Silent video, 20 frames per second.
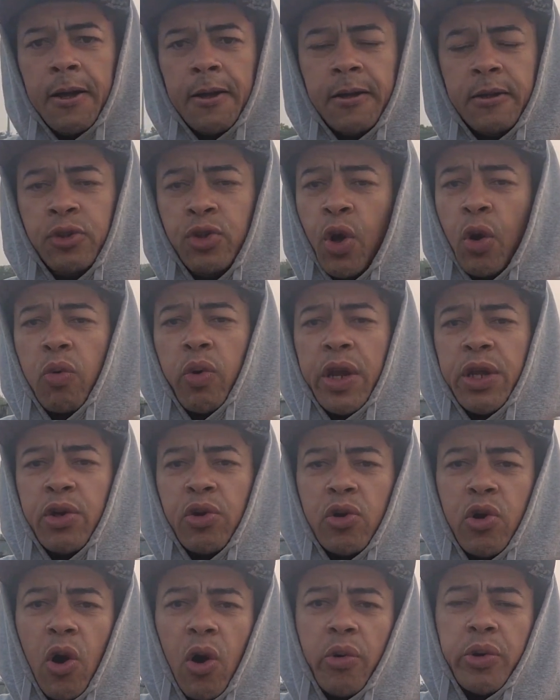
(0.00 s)
know where you're
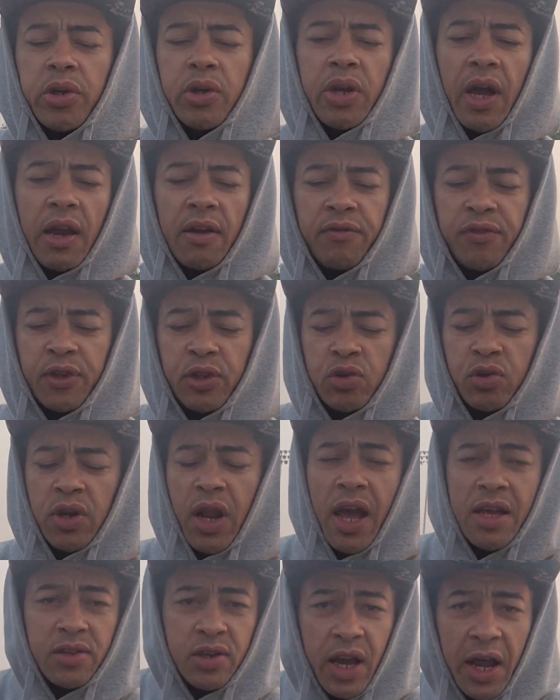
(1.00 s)
going, you gotta
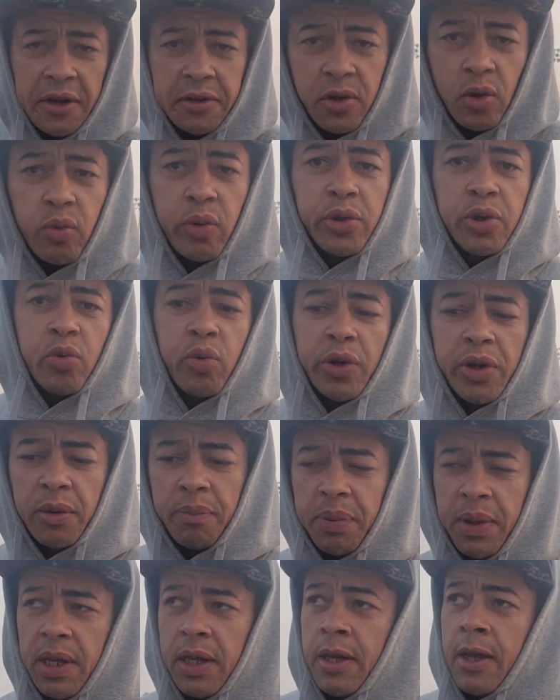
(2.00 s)
visualize, you gotta know where you want to
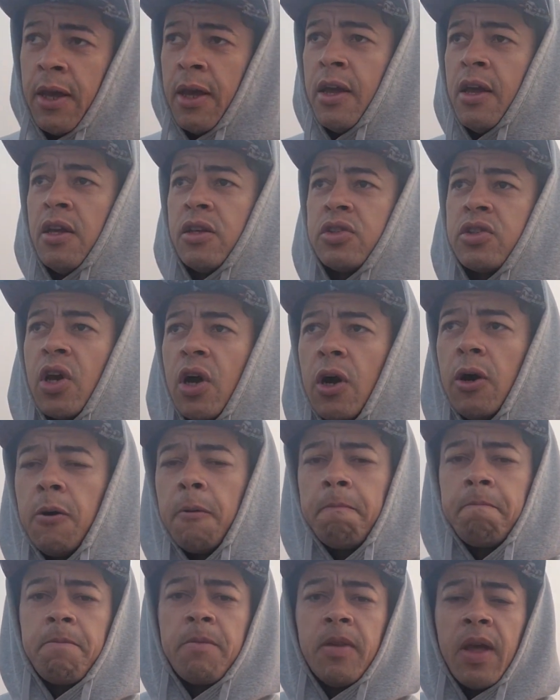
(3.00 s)
be. So,
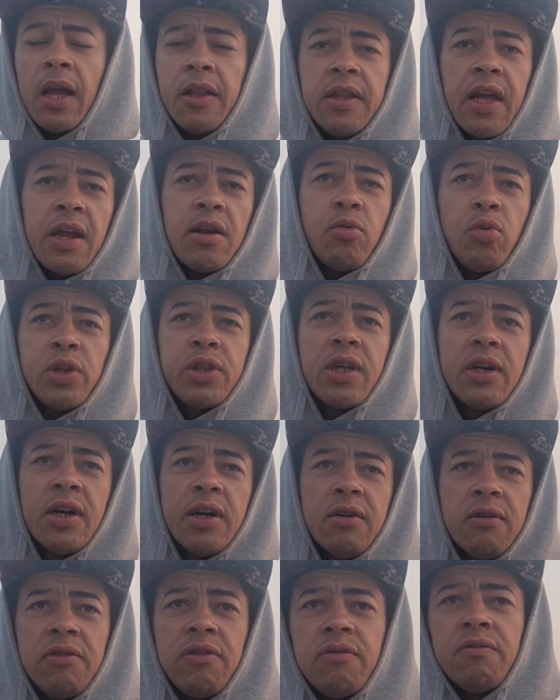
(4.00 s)
and then with the
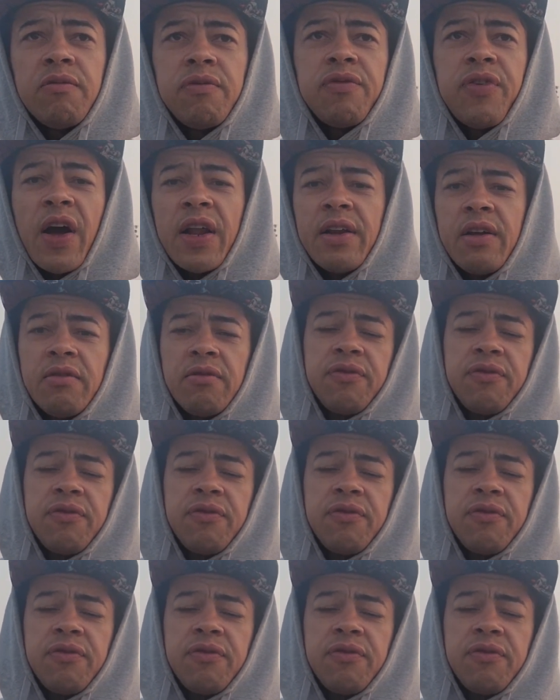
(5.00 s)
final